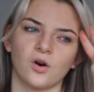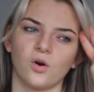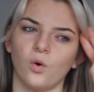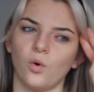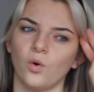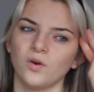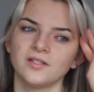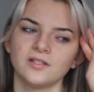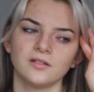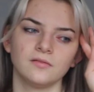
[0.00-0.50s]

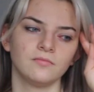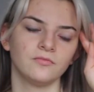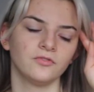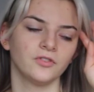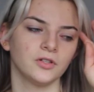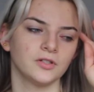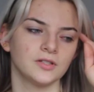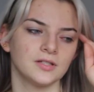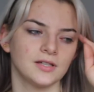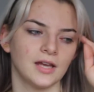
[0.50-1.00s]
awesome for
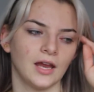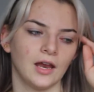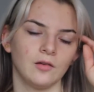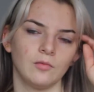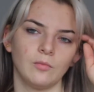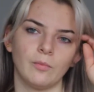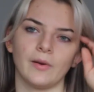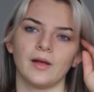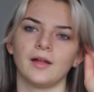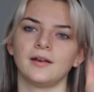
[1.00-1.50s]
your
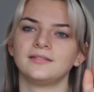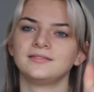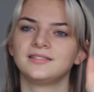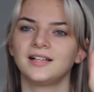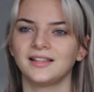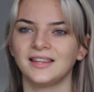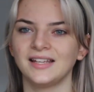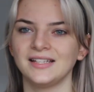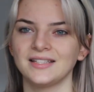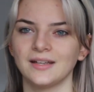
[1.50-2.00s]
skin, but
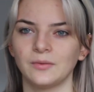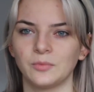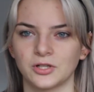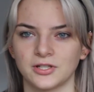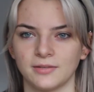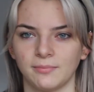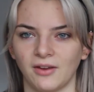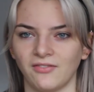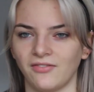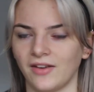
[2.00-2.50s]
at least I'm
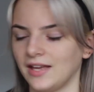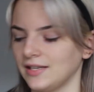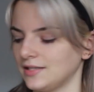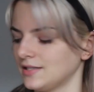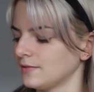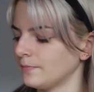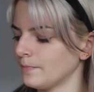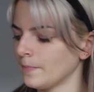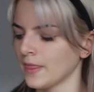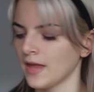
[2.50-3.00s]
washing my
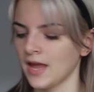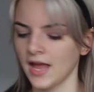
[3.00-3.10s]
face.